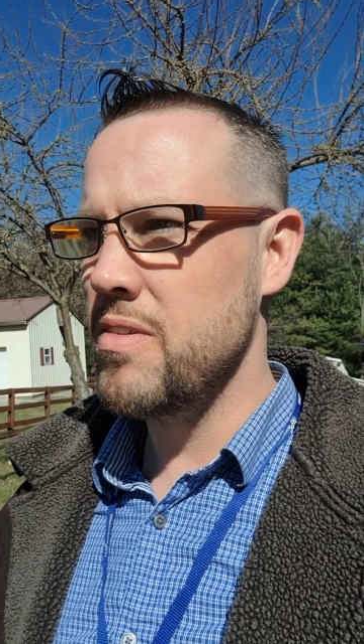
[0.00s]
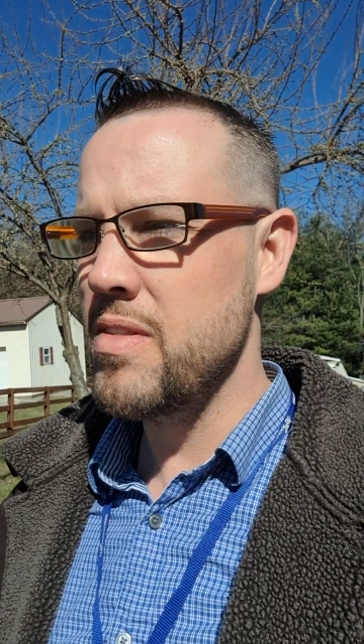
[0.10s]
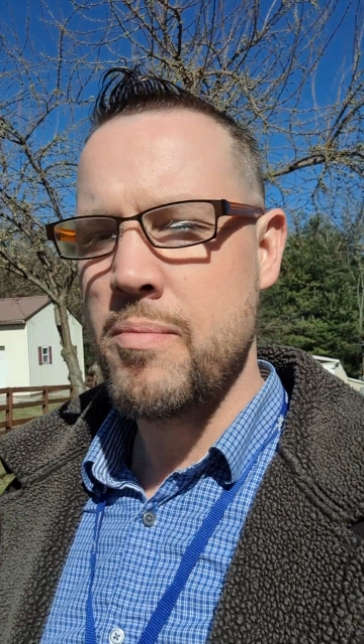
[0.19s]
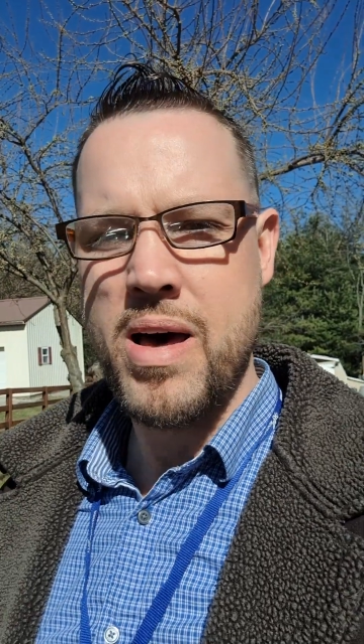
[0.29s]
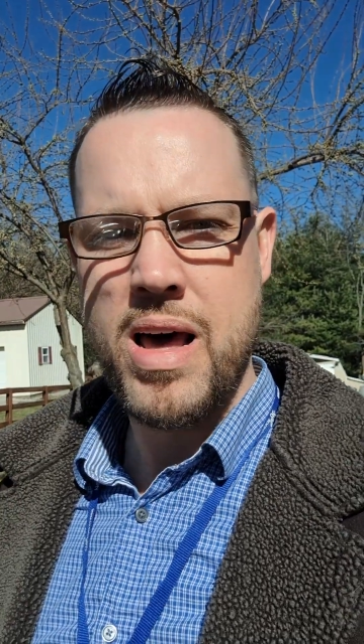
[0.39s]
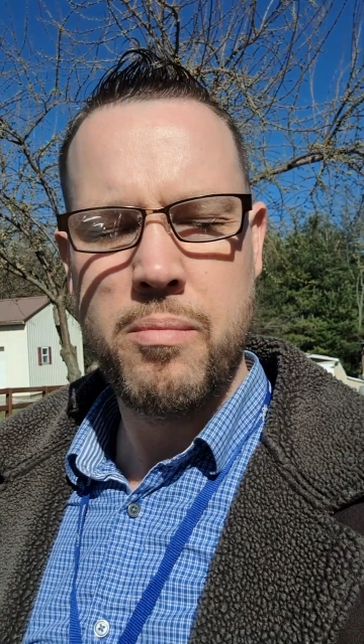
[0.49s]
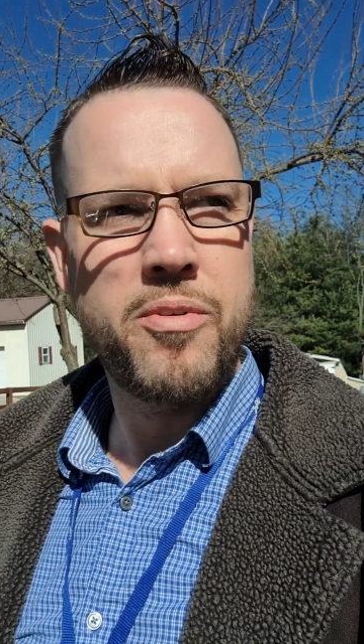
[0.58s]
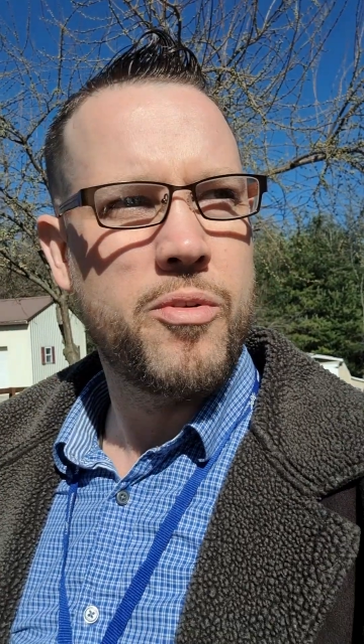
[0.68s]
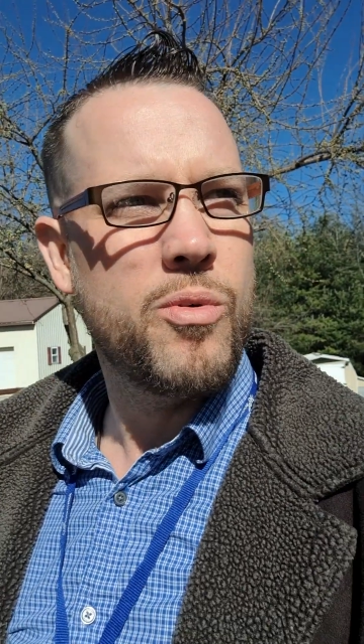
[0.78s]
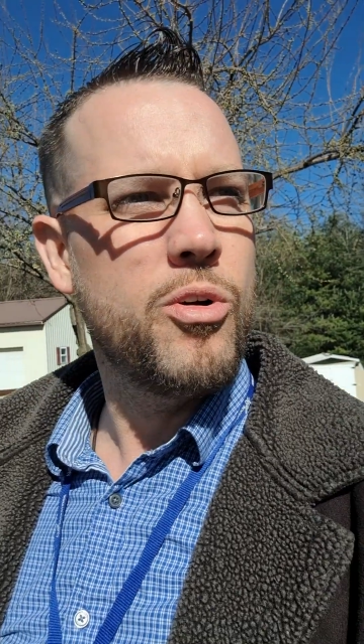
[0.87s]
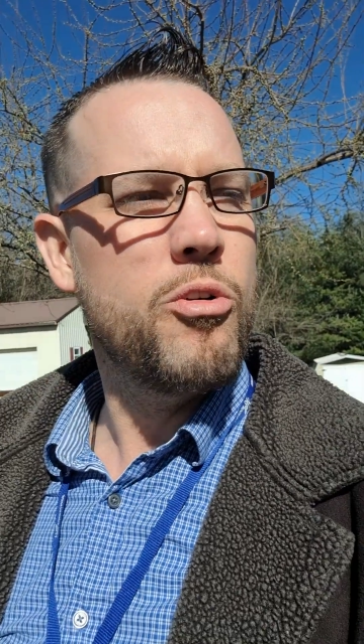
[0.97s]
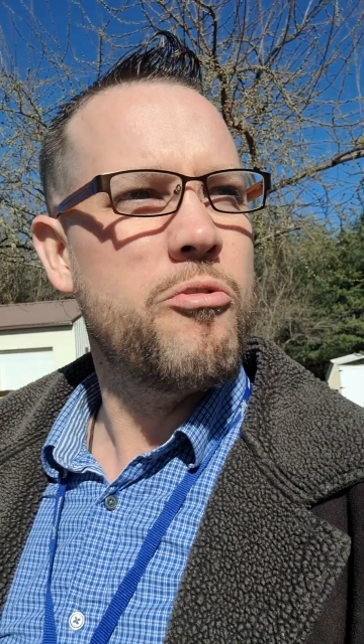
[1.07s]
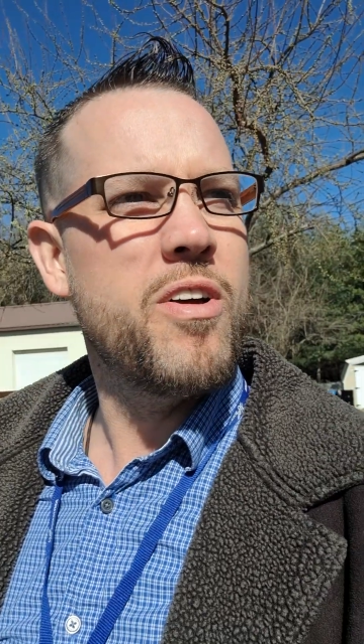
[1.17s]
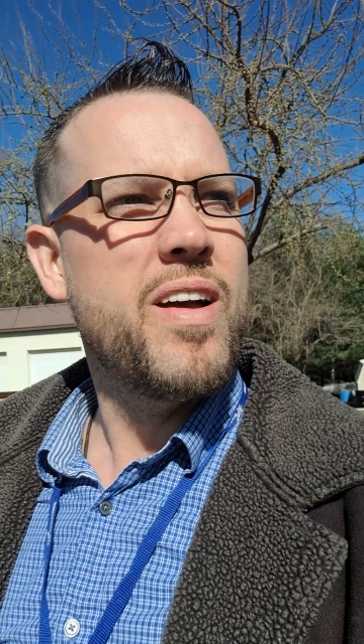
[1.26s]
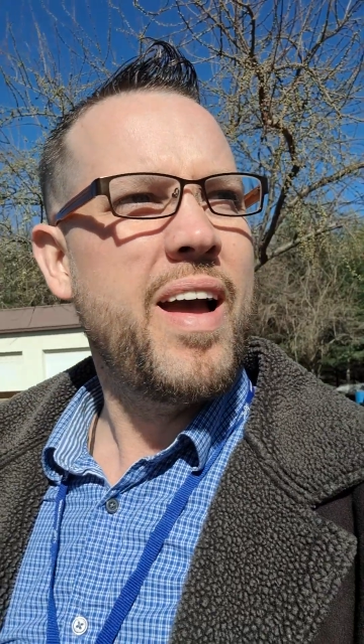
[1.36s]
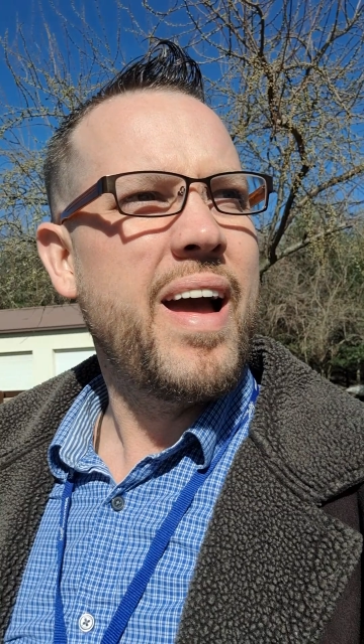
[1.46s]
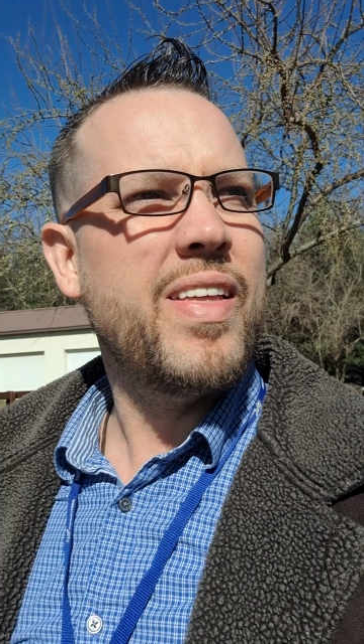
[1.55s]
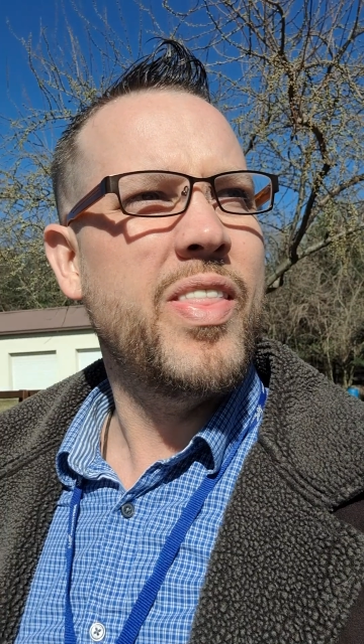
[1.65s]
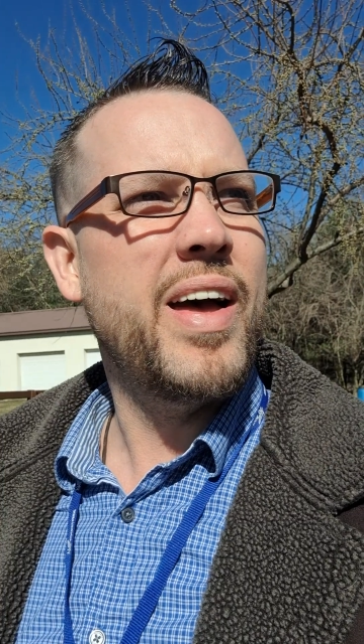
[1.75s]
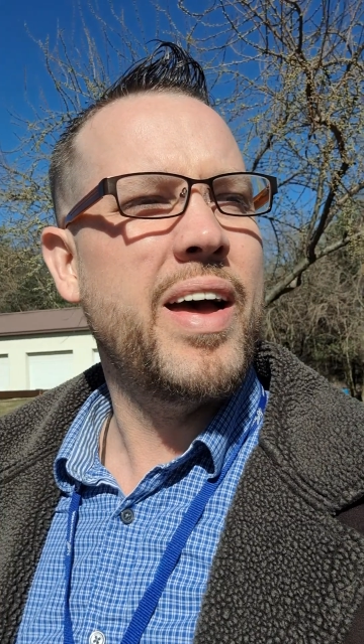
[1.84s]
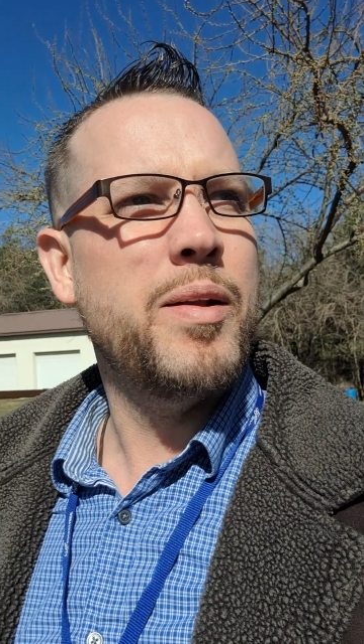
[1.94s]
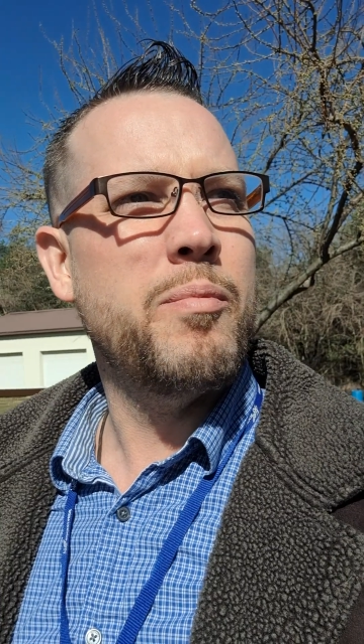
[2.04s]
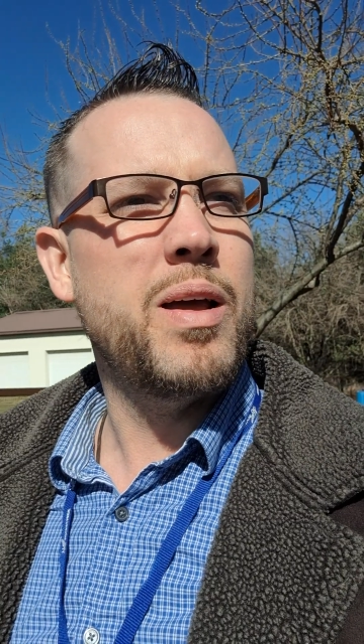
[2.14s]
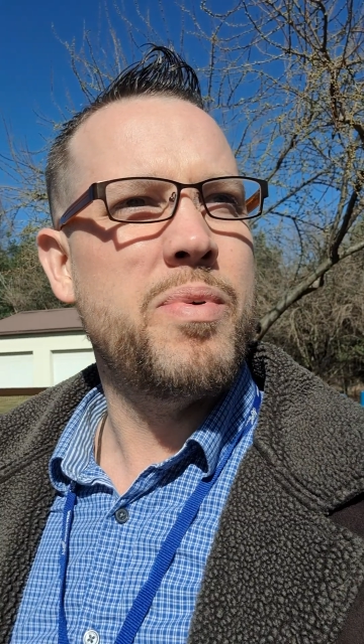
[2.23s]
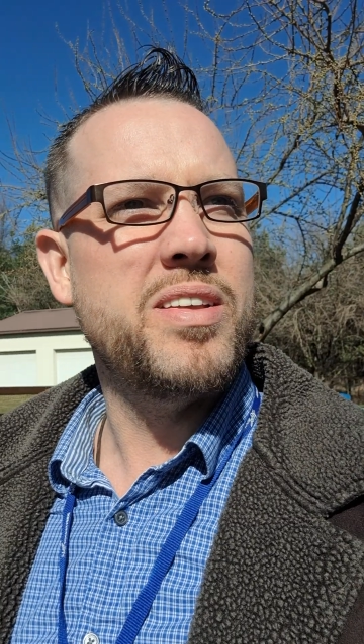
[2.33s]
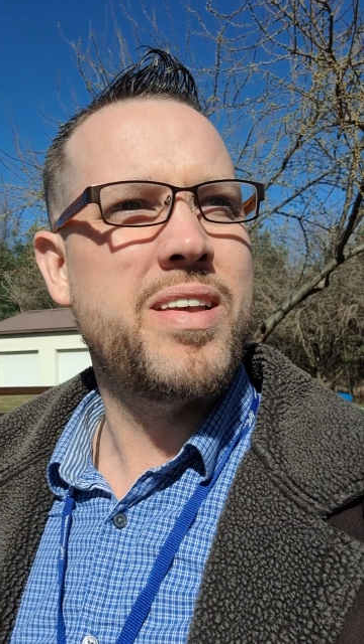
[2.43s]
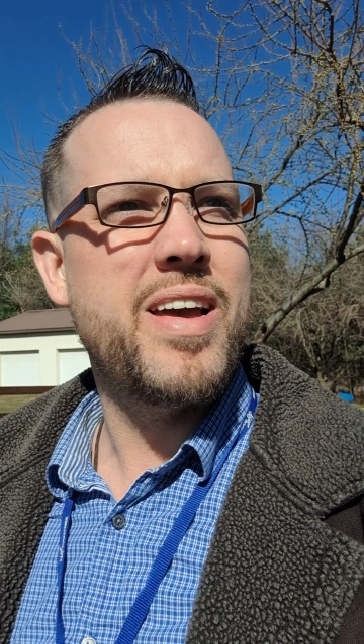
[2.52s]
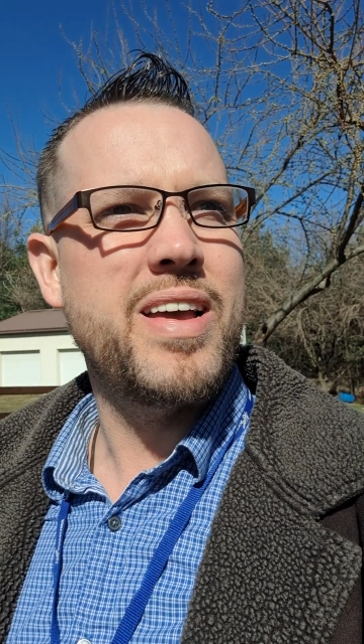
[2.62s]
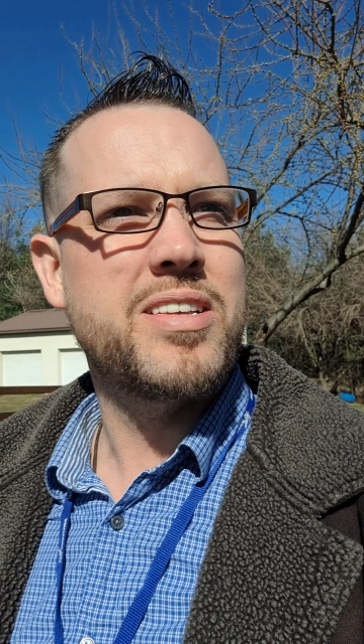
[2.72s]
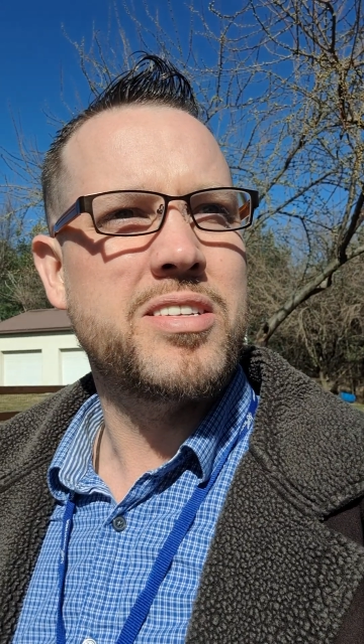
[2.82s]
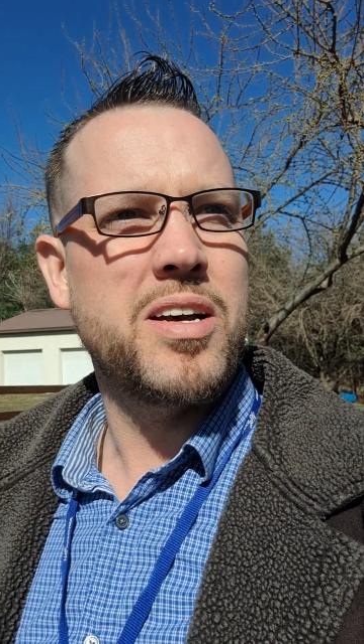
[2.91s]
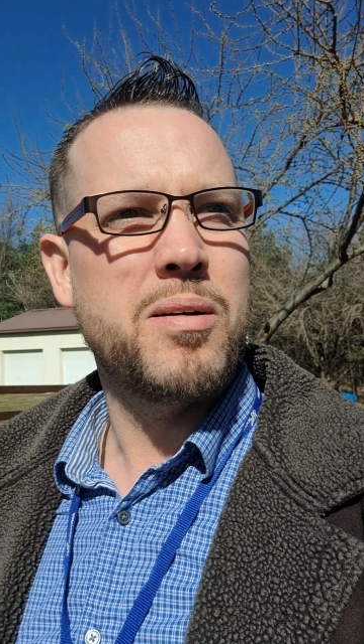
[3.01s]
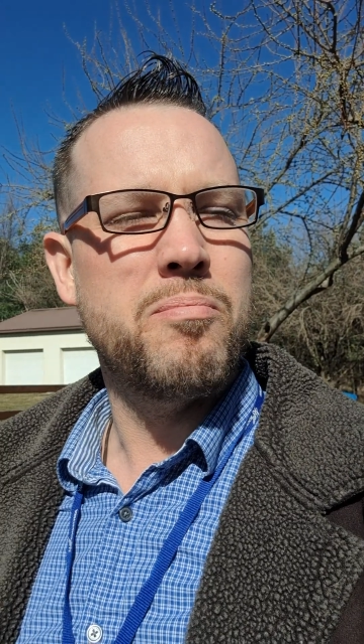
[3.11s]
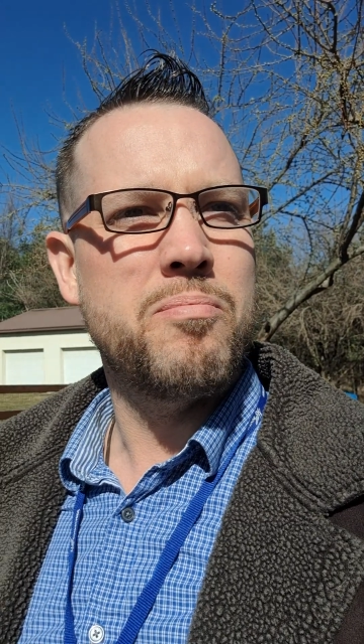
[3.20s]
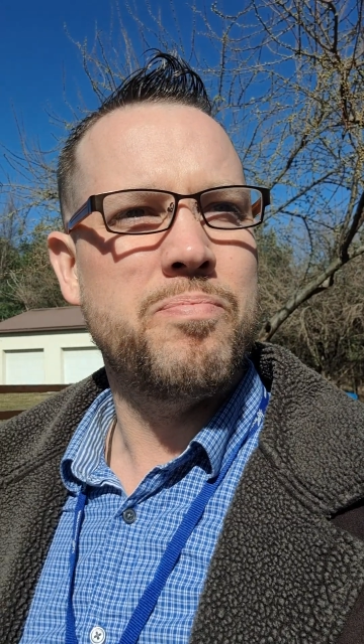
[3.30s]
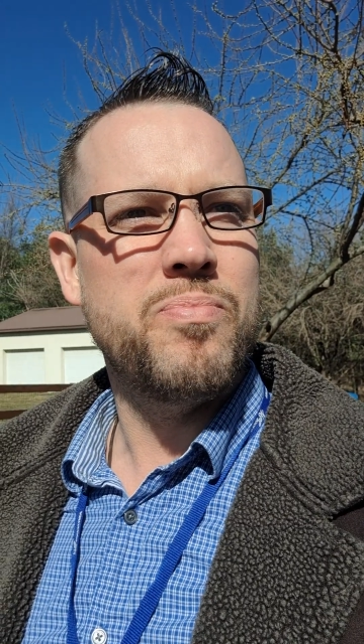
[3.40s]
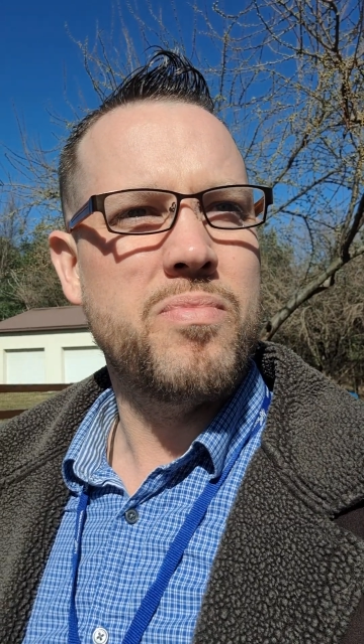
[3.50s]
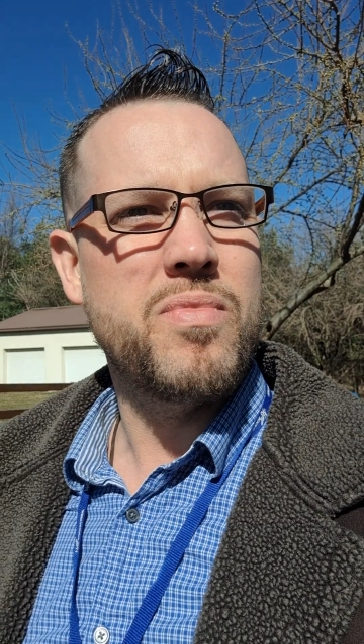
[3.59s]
the bottom of the roof, and then maybe take some,